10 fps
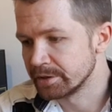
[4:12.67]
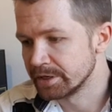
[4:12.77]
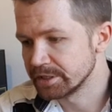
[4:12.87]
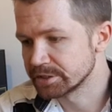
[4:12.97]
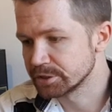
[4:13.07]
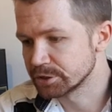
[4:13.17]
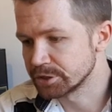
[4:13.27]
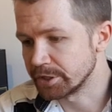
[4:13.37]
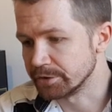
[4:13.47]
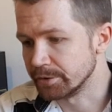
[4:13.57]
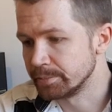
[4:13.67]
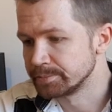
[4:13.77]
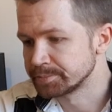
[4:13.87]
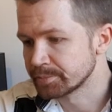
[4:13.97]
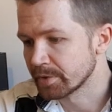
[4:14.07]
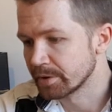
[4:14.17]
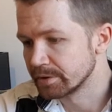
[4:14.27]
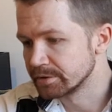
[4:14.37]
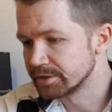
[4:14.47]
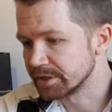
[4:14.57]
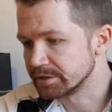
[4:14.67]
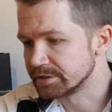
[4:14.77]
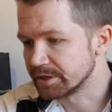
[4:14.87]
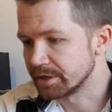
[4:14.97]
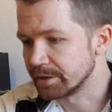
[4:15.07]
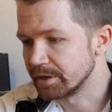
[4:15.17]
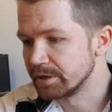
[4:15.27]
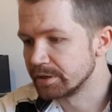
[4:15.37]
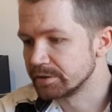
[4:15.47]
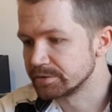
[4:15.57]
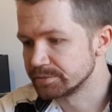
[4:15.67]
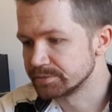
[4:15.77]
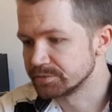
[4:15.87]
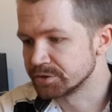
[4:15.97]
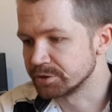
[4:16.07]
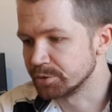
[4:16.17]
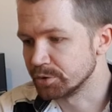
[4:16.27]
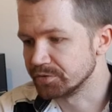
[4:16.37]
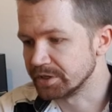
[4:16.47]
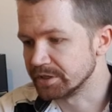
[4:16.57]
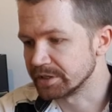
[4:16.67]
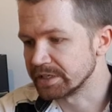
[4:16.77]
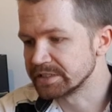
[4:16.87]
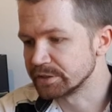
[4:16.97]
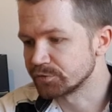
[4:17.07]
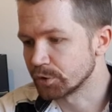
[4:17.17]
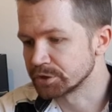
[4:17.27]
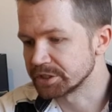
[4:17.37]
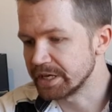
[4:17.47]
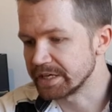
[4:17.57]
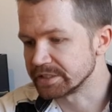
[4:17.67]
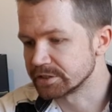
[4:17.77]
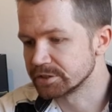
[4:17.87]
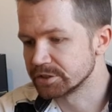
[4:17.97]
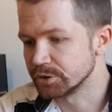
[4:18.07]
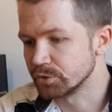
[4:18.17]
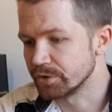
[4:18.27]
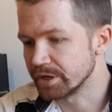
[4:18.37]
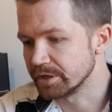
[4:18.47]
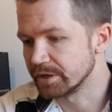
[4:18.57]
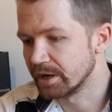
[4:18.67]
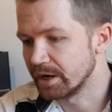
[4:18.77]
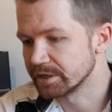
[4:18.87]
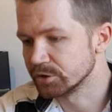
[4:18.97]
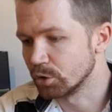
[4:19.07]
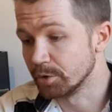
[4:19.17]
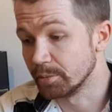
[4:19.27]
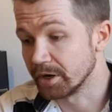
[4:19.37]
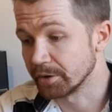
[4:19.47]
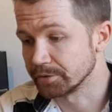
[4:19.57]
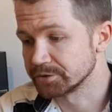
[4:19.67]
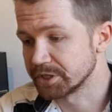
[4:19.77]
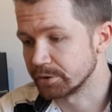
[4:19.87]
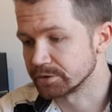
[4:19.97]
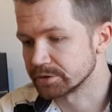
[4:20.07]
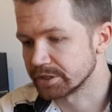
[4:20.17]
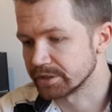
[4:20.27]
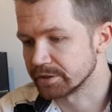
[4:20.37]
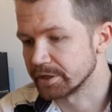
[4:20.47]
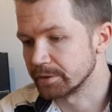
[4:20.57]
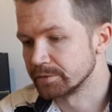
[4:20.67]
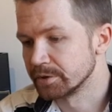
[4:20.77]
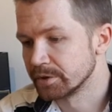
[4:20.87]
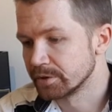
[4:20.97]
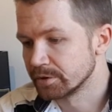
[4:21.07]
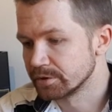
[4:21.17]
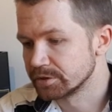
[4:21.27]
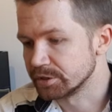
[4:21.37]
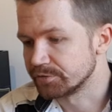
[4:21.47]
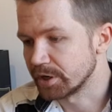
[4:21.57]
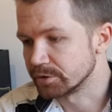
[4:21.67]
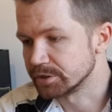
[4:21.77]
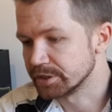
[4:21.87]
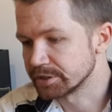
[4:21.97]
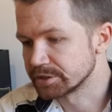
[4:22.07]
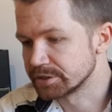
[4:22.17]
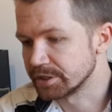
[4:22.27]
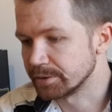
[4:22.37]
his son did move in 1948 to the Haag in Oberbayern town, and did found his